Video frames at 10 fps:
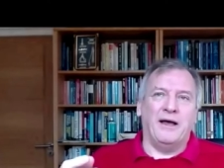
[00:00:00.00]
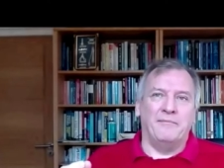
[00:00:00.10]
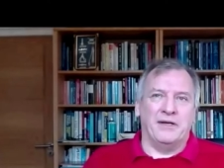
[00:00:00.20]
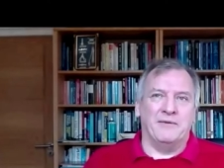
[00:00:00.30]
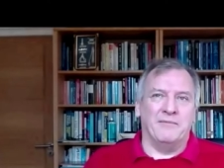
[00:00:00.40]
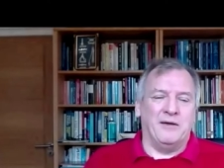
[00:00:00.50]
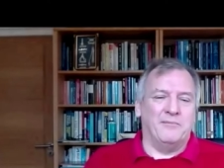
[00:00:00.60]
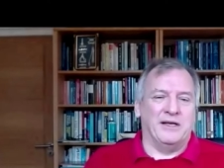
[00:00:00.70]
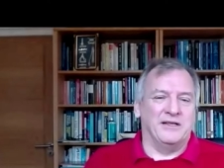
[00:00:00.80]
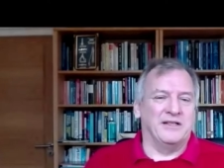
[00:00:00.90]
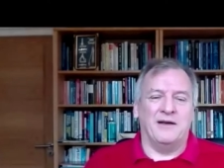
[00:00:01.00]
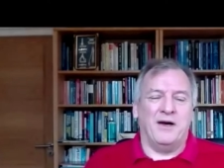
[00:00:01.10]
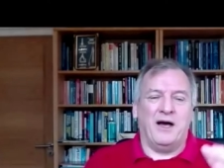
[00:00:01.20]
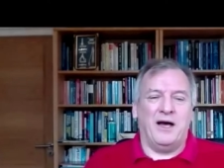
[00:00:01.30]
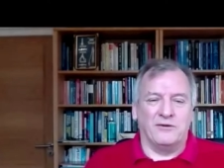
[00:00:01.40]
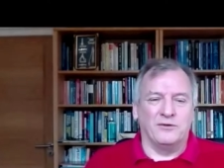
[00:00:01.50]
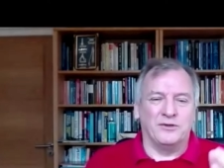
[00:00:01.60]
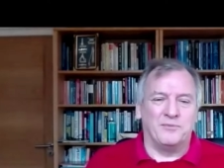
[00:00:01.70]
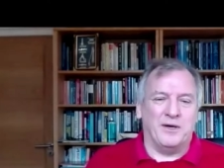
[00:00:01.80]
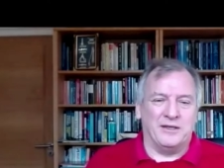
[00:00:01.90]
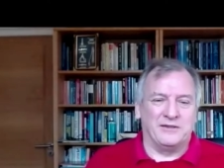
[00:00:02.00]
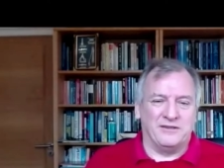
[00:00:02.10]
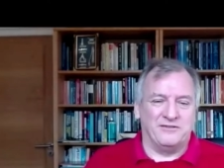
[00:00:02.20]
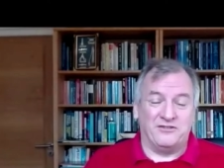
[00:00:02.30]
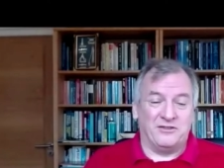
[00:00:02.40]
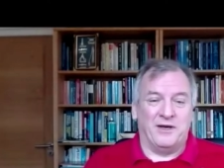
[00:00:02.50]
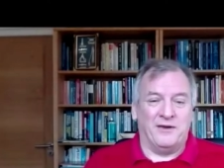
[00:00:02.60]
But it might be that I'm a higher order part of the system.